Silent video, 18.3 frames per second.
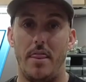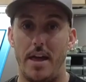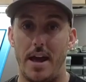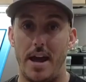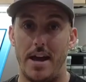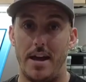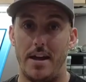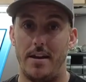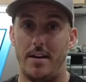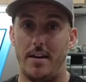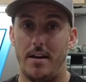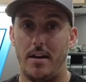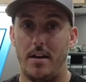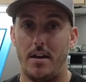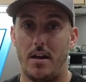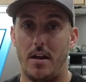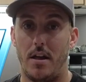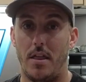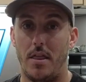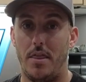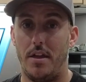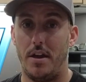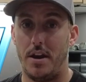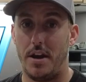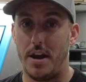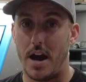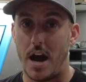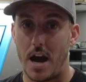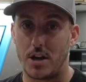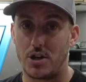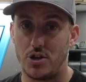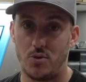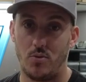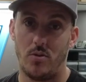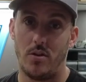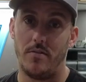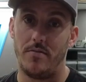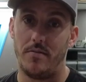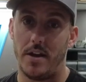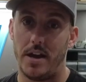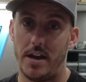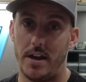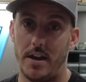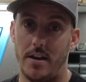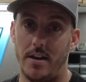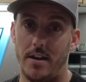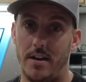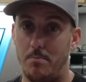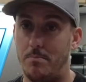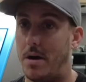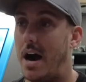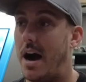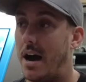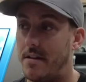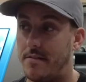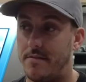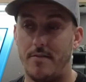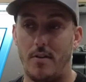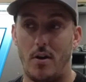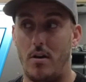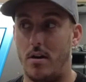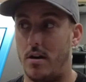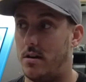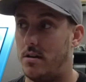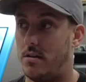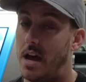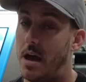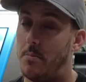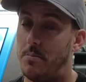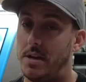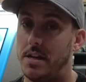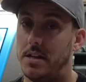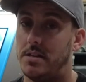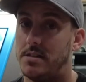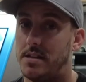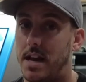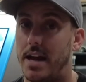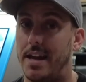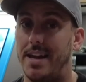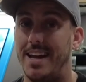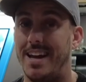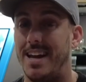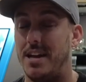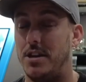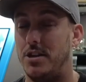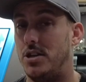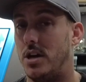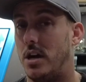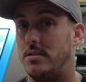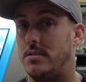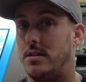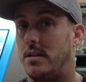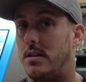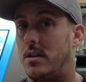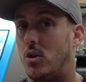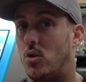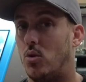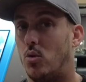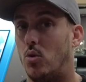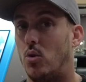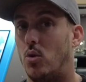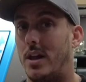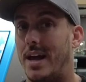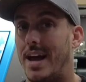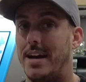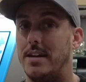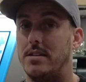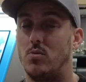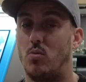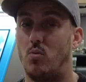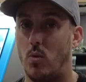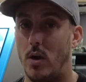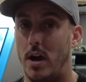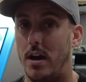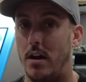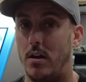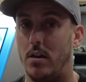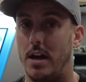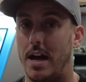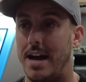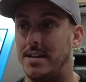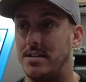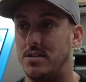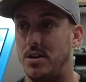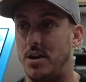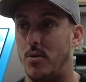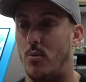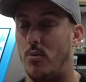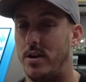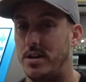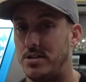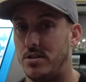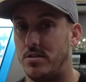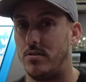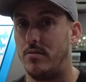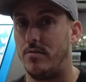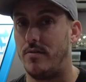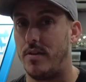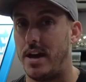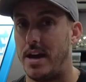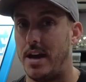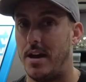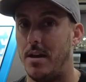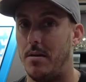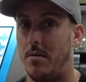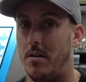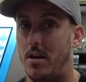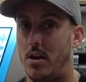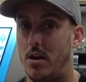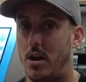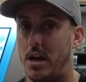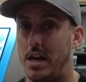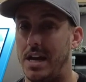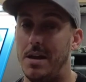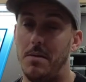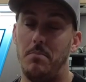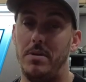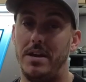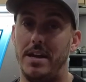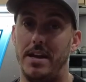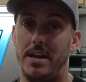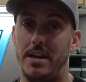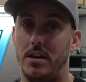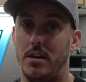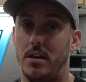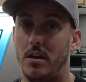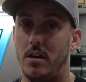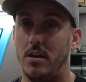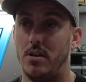than the Noctua fan by far. That being said, does it cool as well as the original fan, it being